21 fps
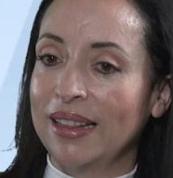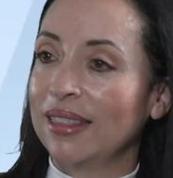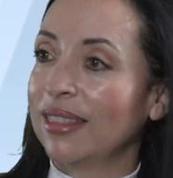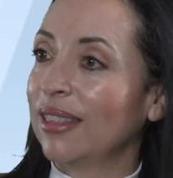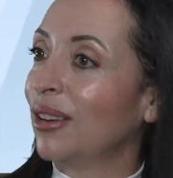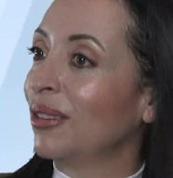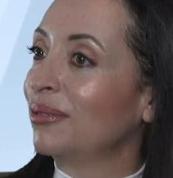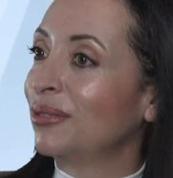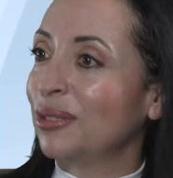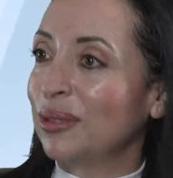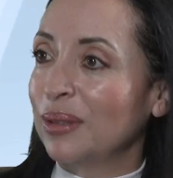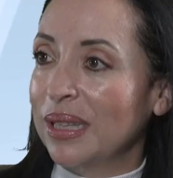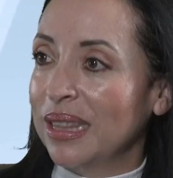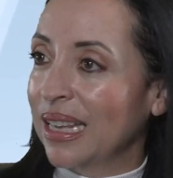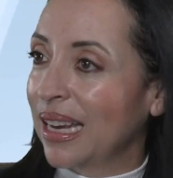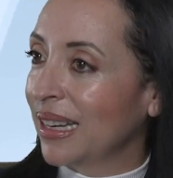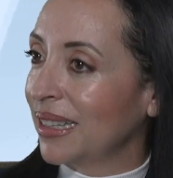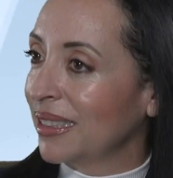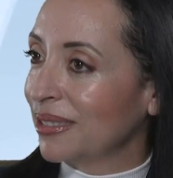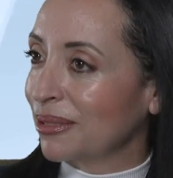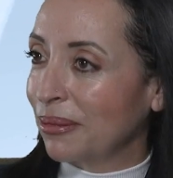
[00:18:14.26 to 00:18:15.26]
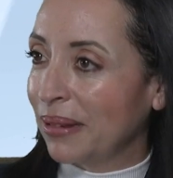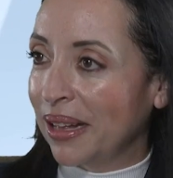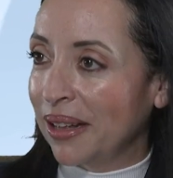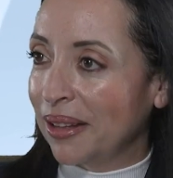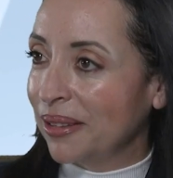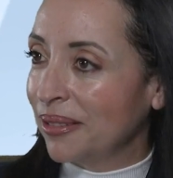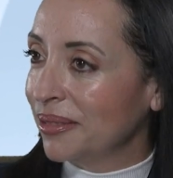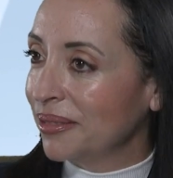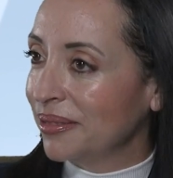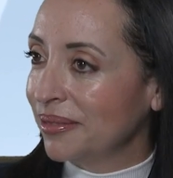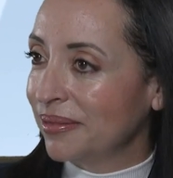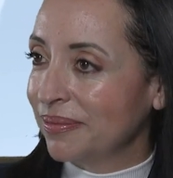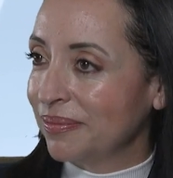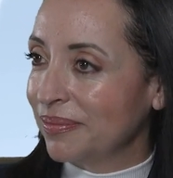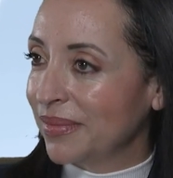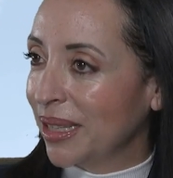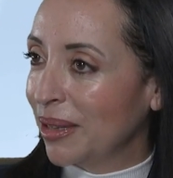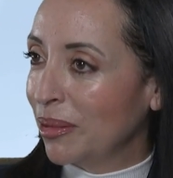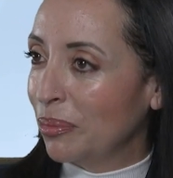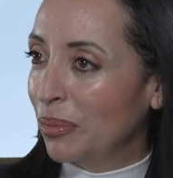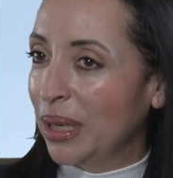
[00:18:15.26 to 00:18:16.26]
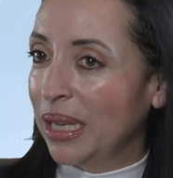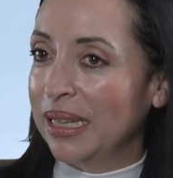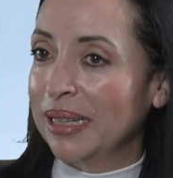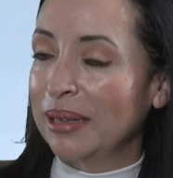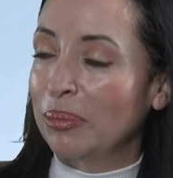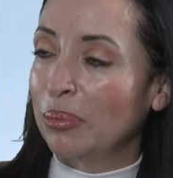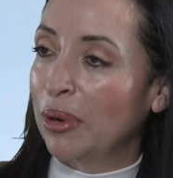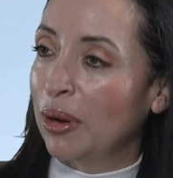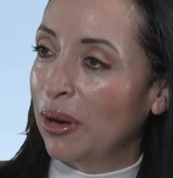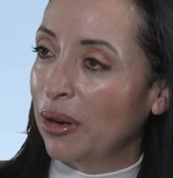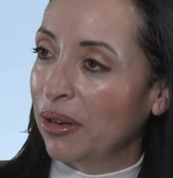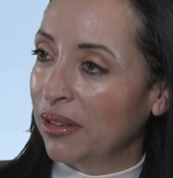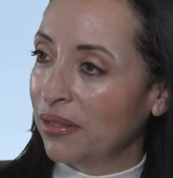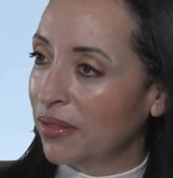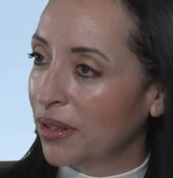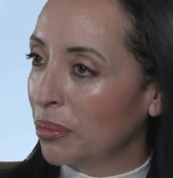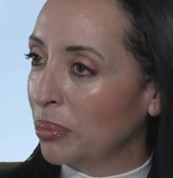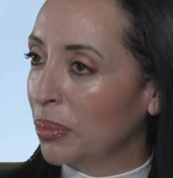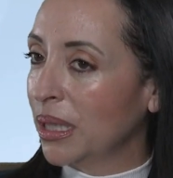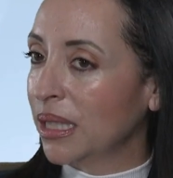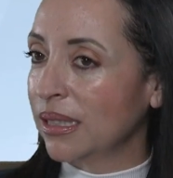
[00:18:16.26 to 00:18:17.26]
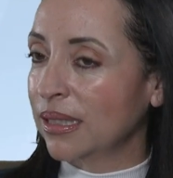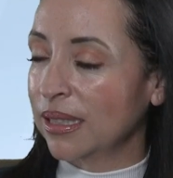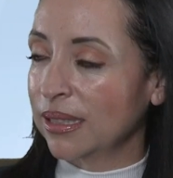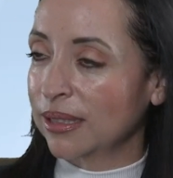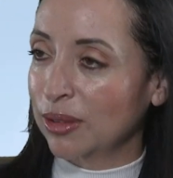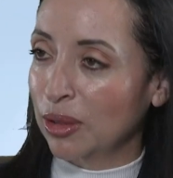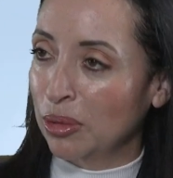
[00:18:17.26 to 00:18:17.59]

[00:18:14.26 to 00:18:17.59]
love doing that as well and being a part of the business